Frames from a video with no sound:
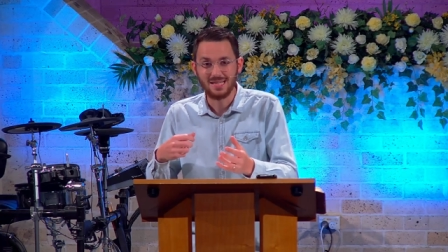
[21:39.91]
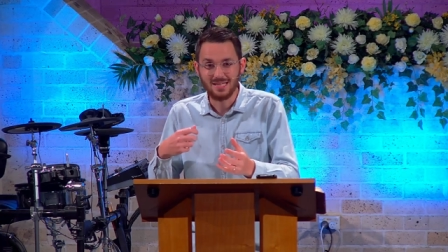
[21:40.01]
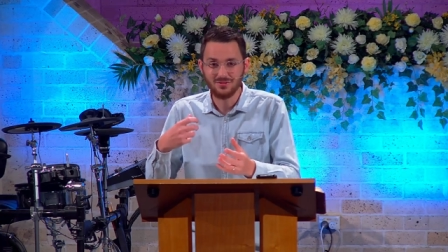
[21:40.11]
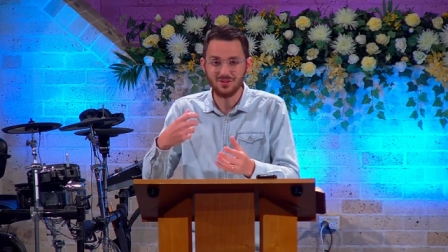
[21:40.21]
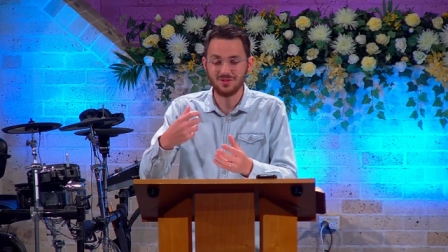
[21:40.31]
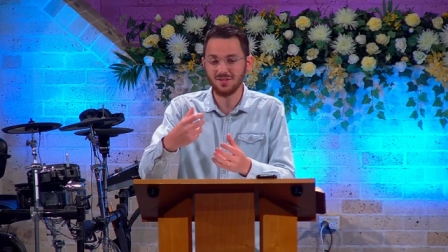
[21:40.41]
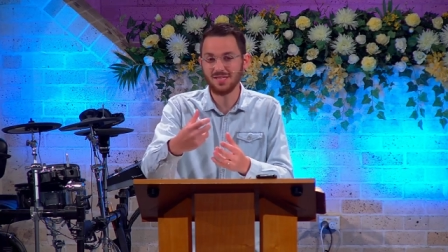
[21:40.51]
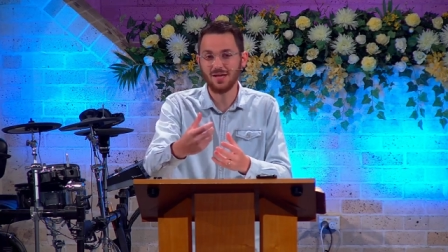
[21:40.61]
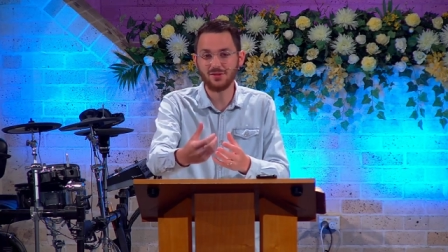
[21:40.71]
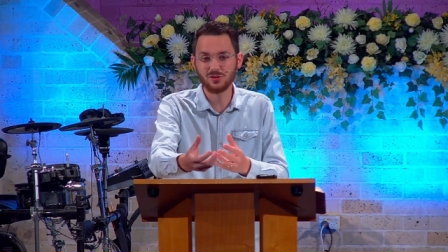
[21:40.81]
gives it to
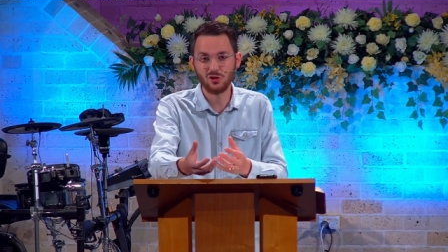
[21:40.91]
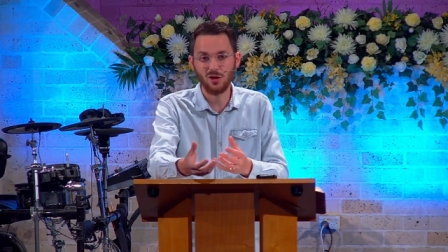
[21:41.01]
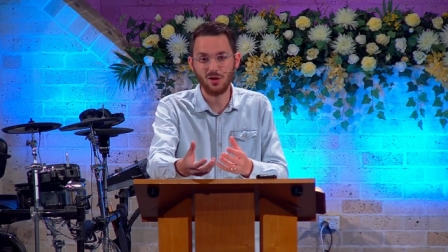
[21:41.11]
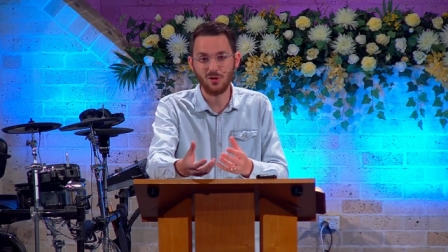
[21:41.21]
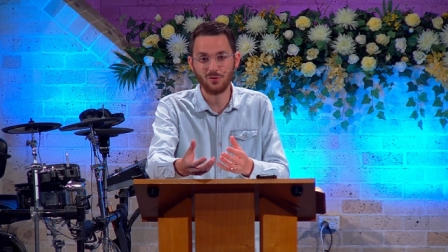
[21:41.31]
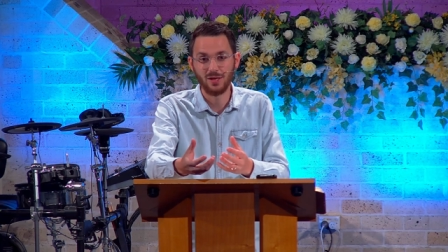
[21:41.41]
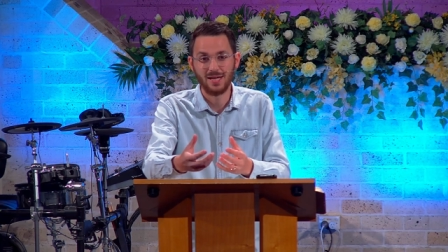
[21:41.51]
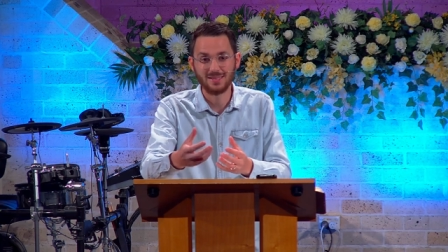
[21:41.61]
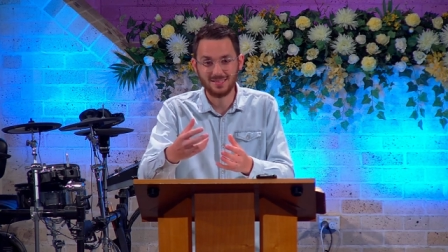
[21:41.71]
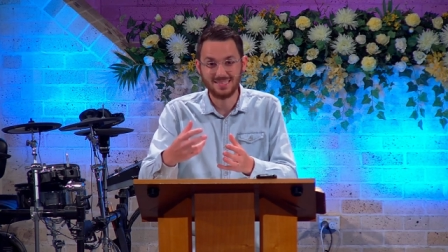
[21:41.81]
the other child,
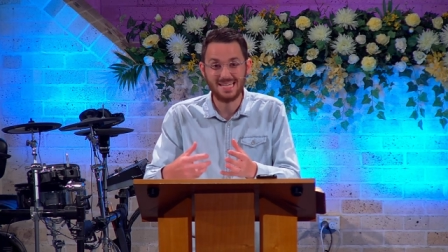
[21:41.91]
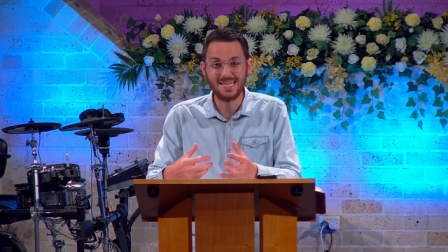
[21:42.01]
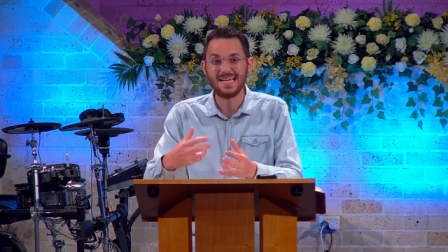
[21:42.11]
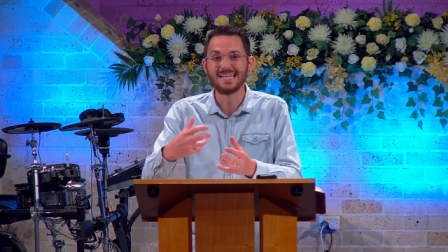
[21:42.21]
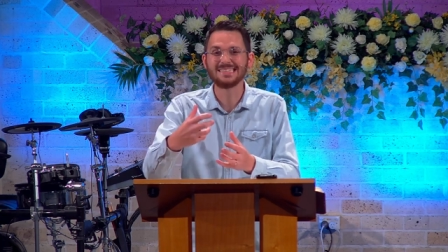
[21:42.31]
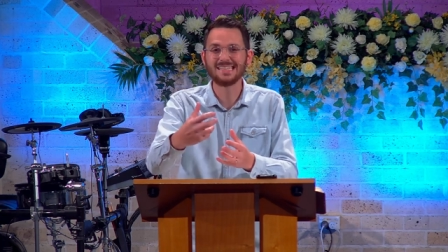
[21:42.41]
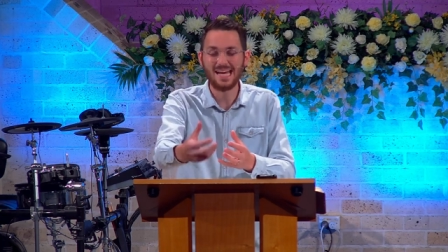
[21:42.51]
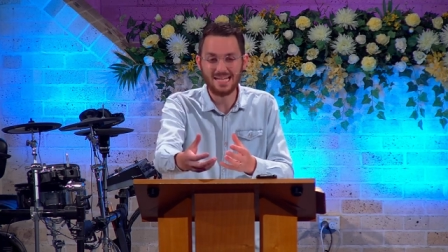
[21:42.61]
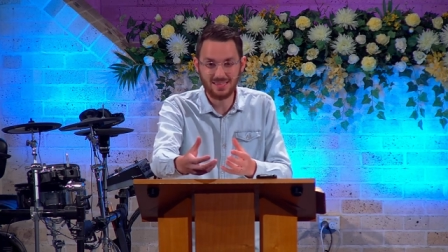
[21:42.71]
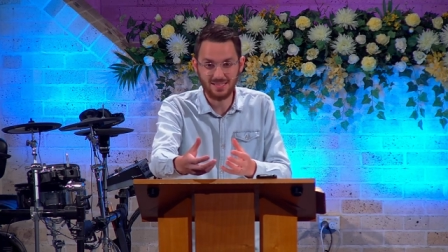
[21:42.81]
and says, Here,
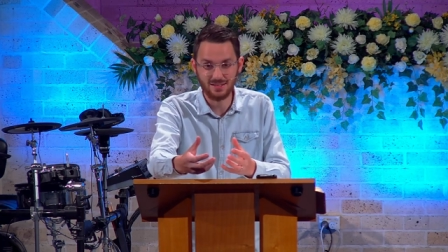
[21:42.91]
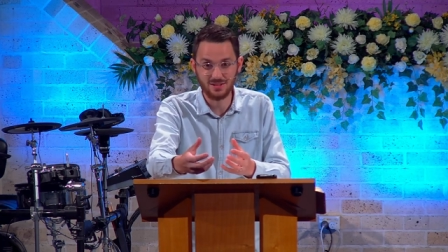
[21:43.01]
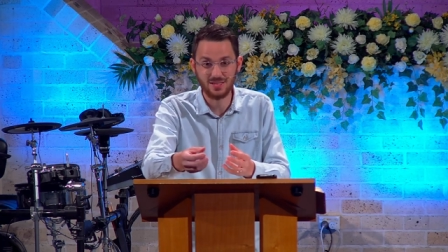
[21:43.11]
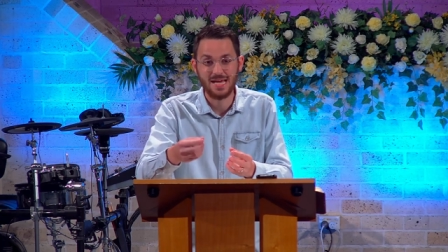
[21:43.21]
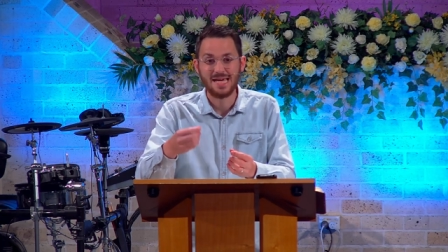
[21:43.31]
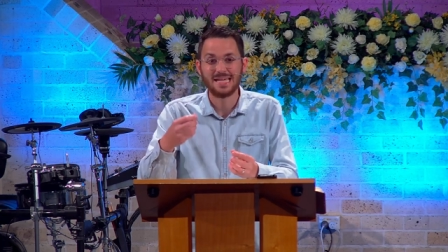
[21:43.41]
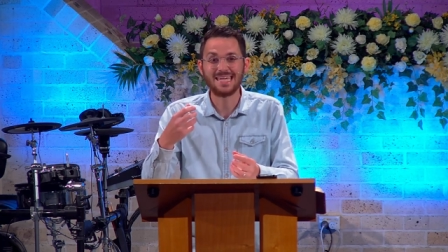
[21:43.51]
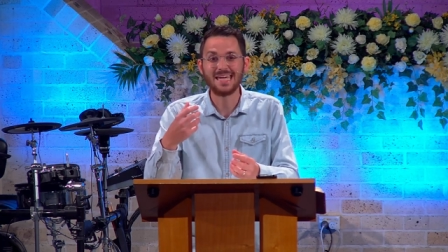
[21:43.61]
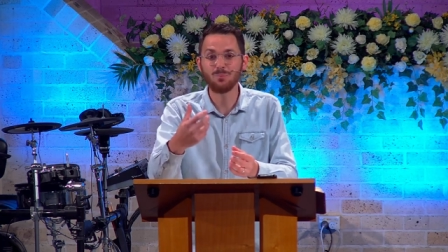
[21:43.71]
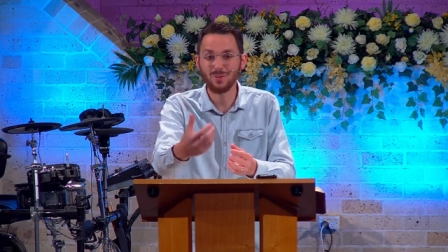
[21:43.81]
take this,
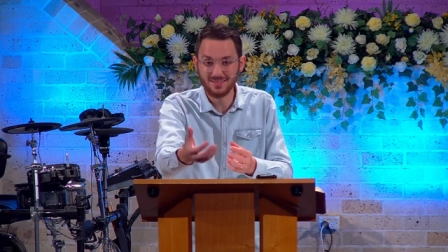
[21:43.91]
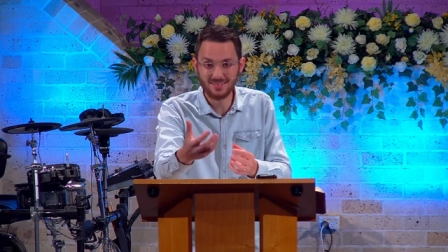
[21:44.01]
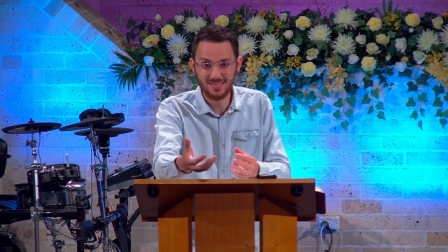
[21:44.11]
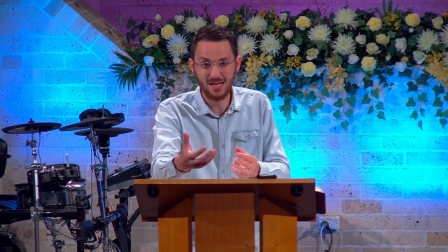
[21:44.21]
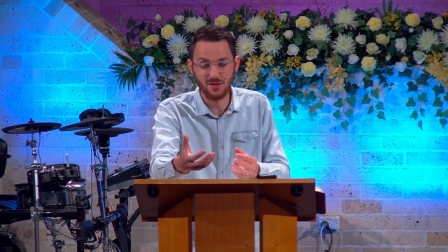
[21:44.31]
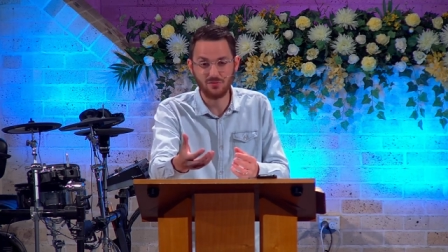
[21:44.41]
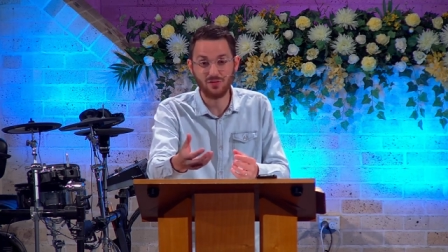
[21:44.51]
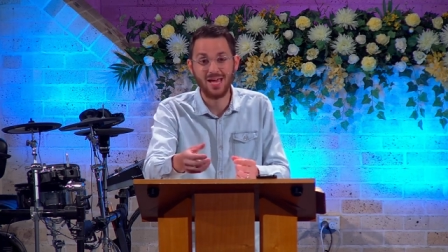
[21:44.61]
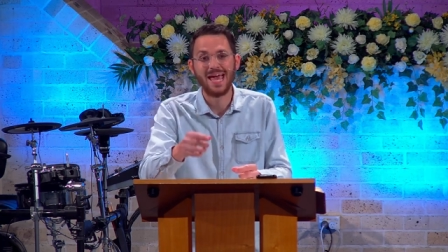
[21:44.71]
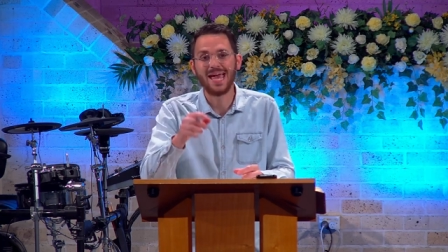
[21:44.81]
keep it
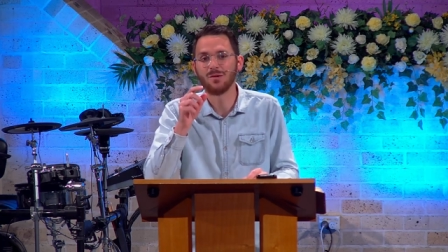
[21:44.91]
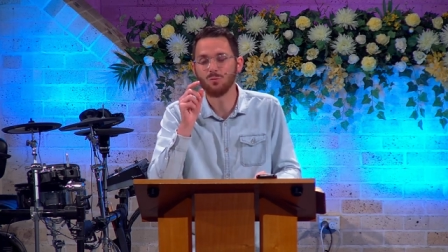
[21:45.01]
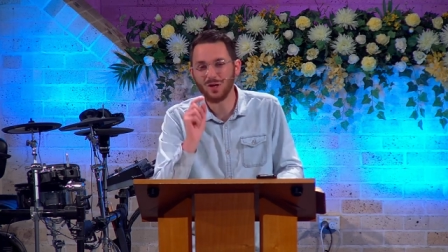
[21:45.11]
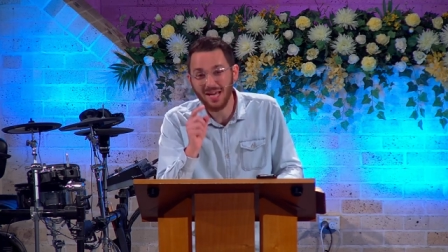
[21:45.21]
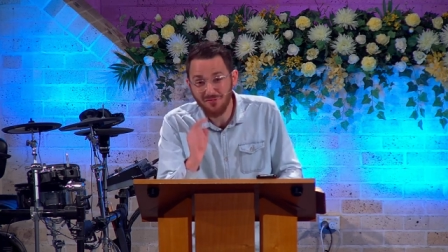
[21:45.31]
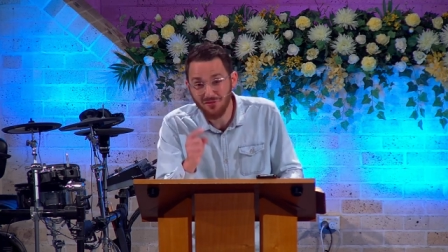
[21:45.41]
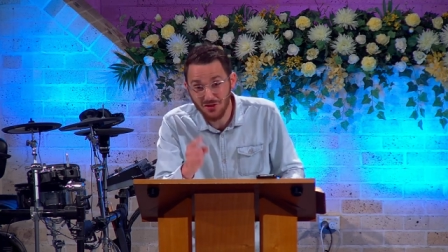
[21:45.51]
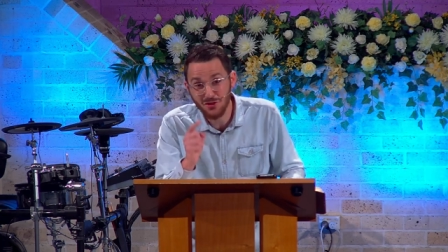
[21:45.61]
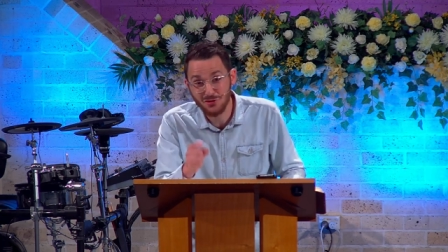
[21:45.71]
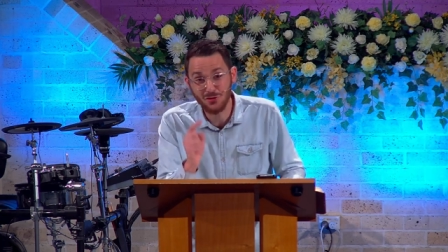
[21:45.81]
safe, and whatever
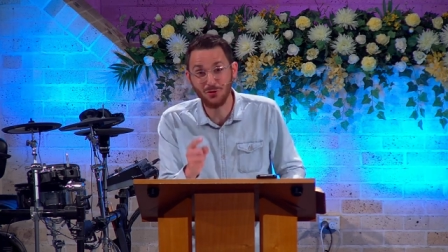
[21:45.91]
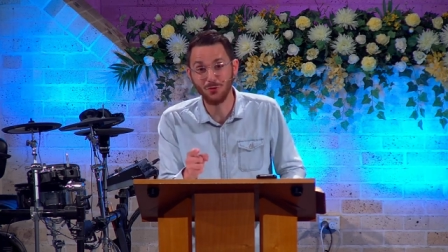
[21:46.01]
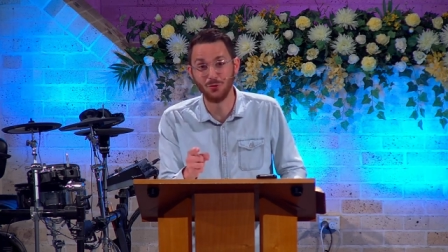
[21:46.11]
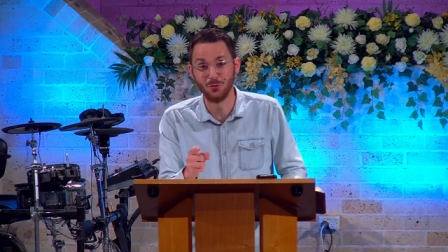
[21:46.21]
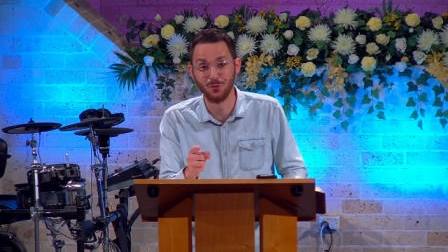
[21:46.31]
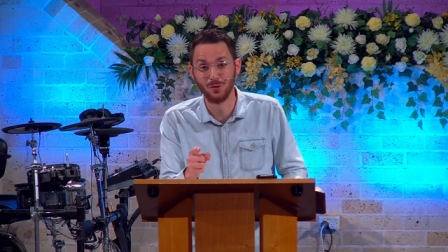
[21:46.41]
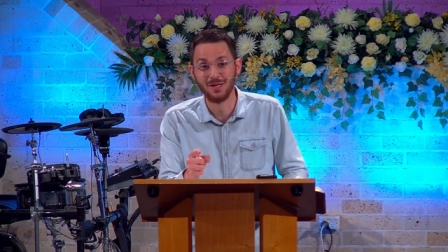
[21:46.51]
you do,